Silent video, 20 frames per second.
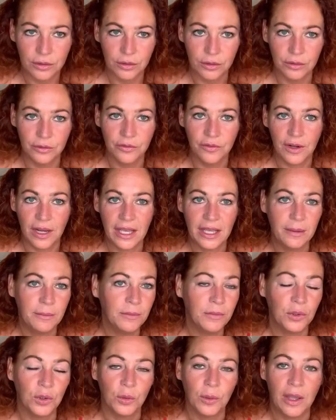or flame
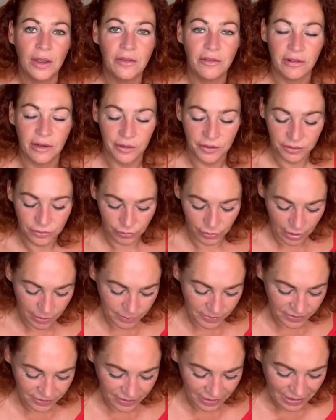or whatever else
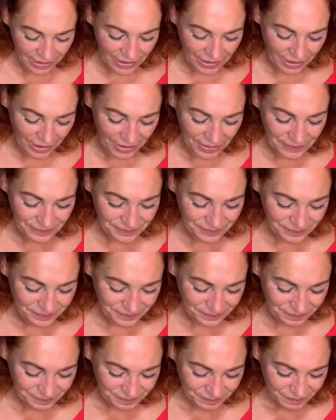rhymes. Um,
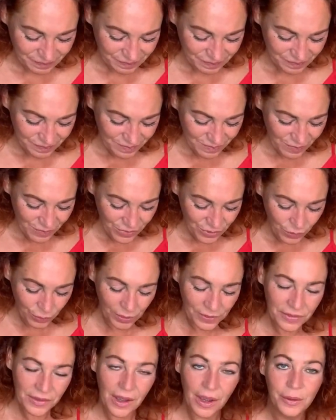the
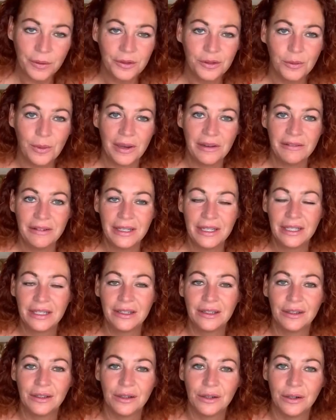one that I was wearing
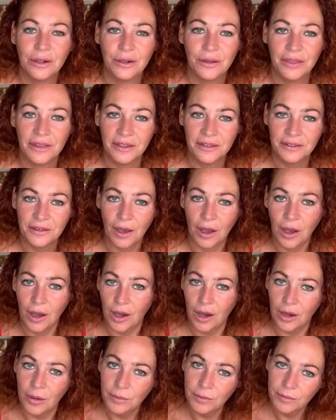on this
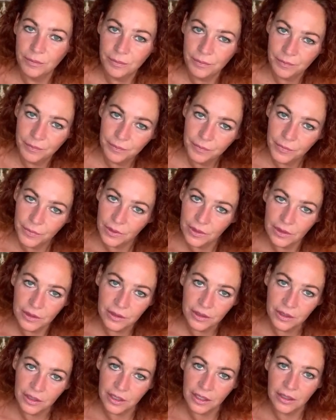arm,
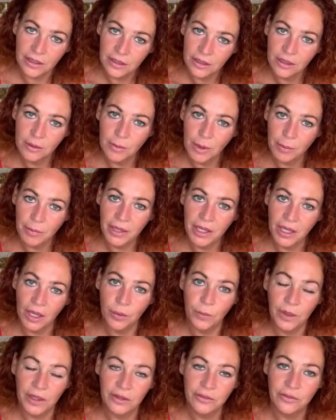look at it, look at my
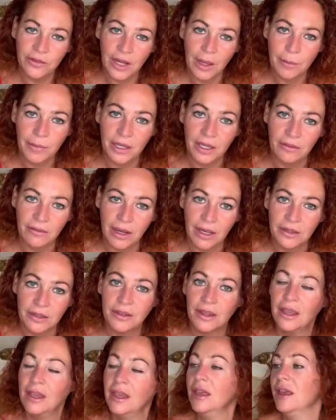bingo wing flapping
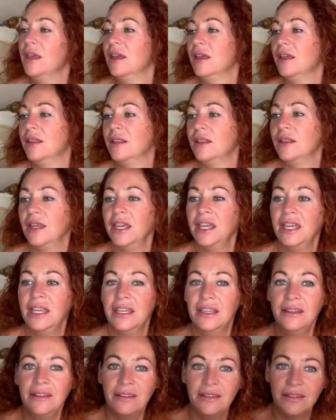around,
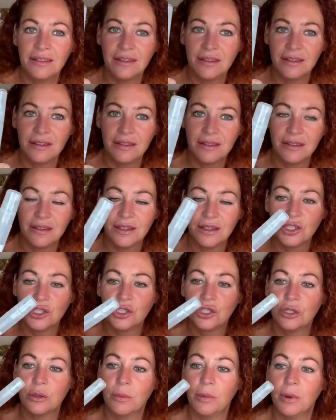is
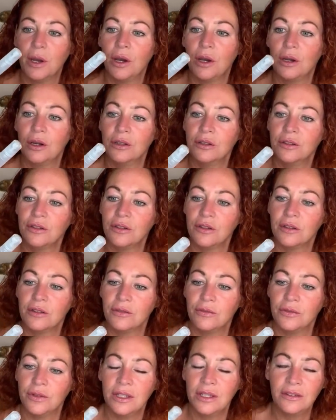Chabaud
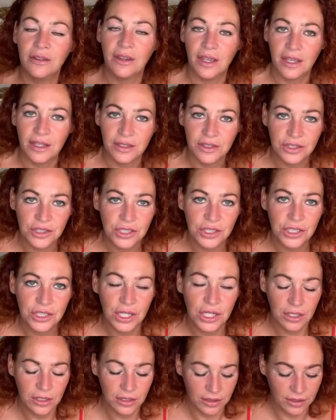Vintage,